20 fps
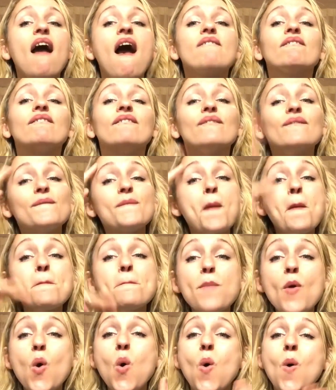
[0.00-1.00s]
I feel
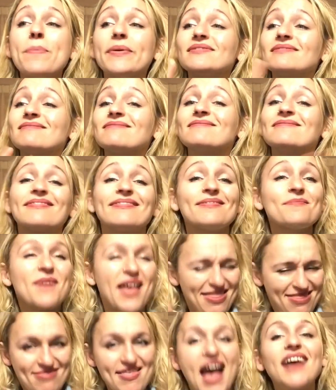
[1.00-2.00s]
life has a purpose,
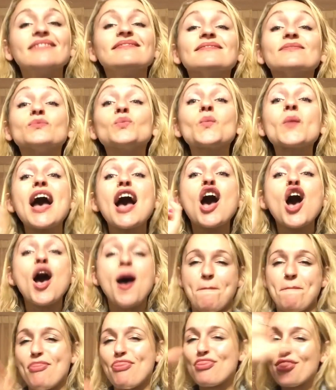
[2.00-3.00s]
and I'm
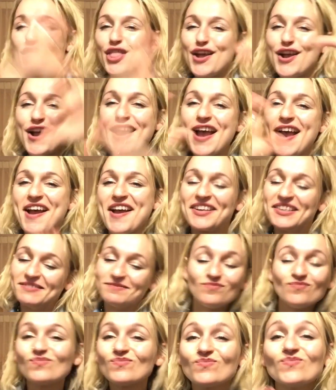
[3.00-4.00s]
exploring and journeying.
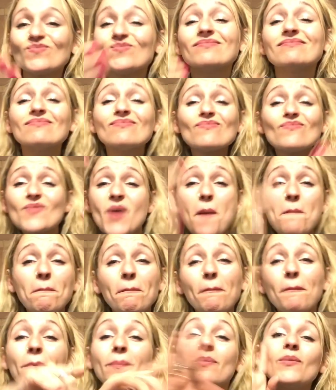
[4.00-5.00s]

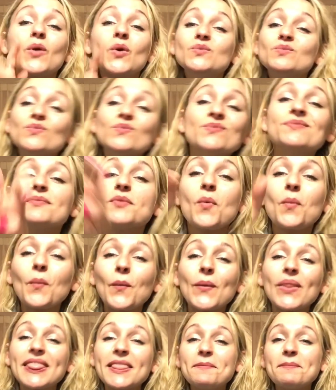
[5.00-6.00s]
So thanks for joining
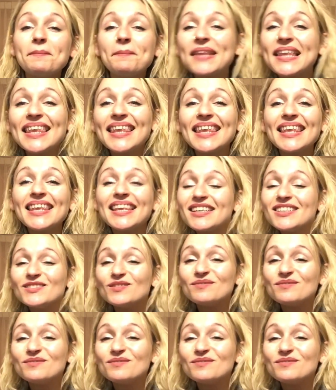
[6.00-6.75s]
me for the ride.